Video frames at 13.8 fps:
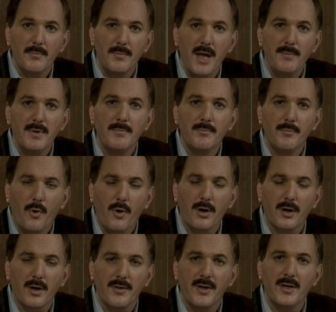may be
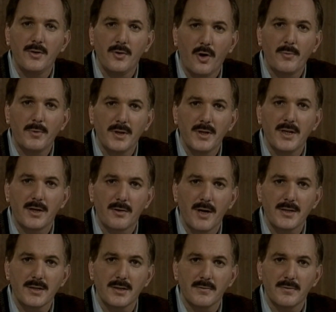more than normally
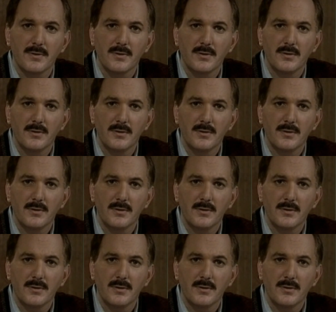aggressive."